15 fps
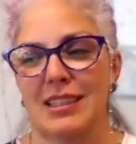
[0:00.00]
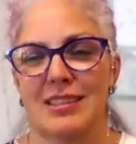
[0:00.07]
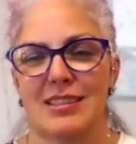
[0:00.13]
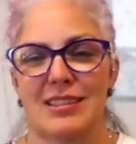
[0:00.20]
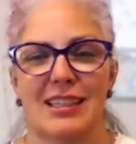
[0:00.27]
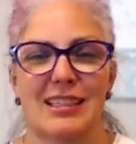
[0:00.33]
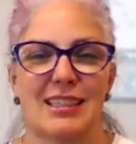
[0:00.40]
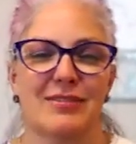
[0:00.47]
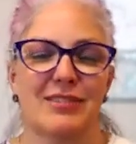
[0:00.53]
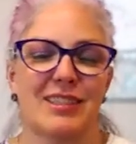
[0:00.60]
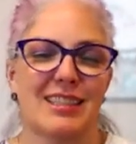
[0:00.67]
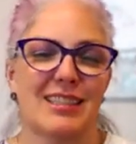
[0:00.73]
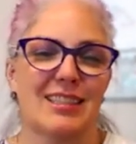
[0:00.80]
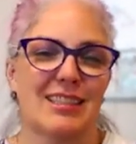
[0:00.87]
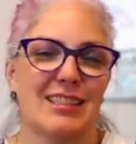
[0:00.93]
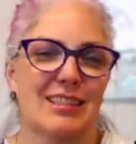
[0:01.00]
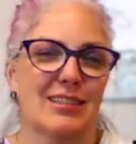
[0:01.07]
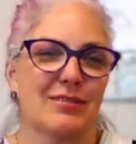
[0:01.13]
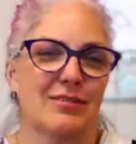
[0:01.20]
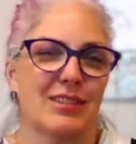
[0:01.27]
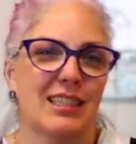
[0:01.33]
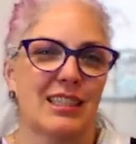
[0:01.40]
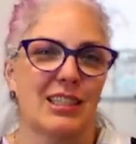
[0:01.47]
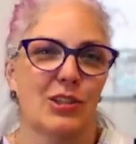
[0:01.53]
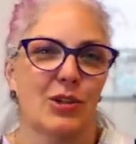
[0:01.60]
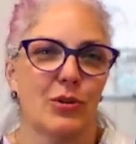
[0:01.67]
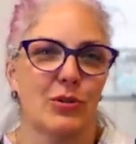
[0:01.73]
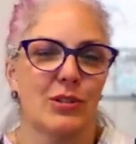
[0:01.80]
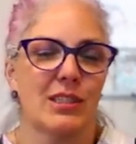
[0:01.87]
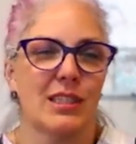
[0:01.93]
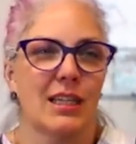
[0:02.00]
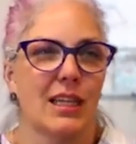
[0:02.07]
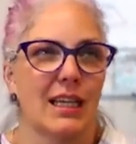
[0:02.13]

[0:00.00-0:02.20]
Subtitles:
executive assistant of CEOs.